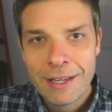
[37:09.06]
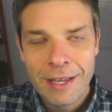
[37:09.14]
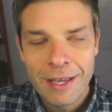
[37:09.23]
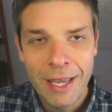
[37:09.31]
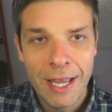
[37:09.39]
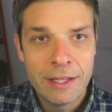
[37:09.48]

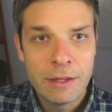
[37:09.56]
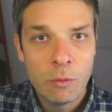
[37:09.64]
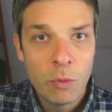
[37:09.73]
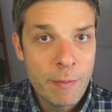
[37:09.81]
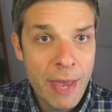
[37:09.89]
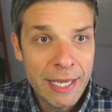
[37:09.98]
And
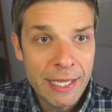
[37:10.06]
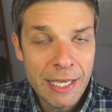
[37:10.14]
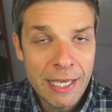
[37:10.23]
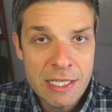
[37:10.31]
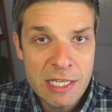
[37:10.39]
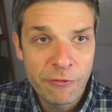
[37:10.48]
we make it
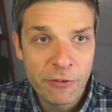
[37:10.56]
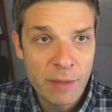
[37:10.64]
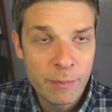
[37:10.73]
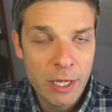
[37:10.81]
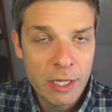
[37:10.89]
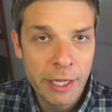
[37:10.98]
easy for
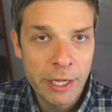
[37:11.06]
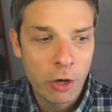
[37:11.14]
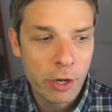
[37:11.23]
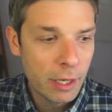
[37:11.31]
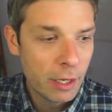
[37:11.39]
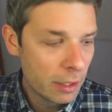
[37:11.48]
them to click
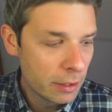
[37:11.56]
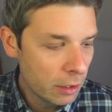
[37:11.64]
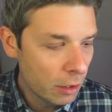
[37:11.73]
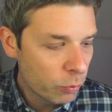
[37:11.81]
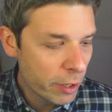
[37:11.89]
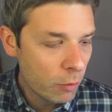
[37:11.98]
on it.
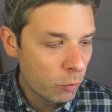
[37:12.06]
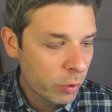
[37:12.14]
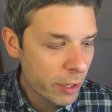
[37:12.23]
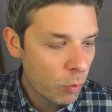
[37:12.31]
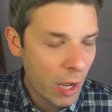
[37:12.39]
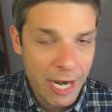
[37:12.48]

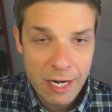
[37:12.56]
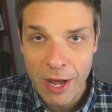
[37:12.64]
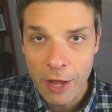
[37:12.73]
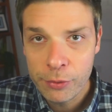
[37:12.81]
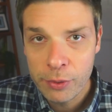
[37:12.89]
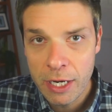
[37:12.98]
Rewind
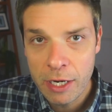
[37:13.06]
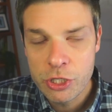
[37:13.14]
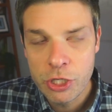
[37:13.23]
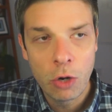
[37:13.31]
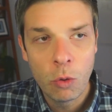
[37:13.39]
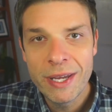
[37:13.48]
about 3
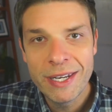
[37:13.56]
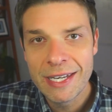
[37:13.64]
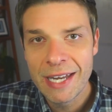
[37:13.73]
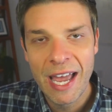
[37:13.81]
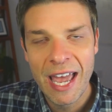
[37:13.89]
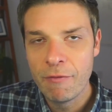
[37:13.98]
years ago, we did
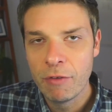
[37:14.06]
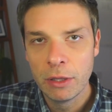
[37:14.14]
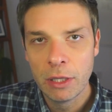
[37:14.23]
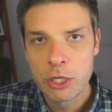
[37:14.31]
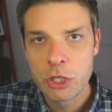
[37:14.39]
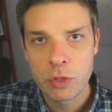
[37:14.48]
not have a
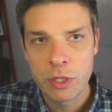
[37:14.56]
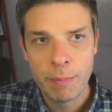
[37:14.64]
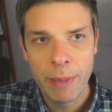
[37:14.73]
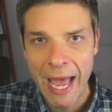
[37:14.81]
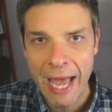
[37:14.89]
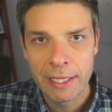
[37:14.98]
luxury
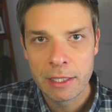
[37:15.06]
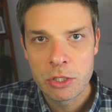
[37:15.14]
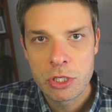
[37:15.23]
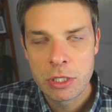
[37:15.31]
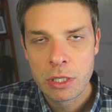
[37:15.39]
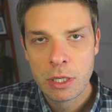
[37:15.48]

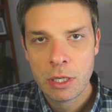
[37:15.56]
package.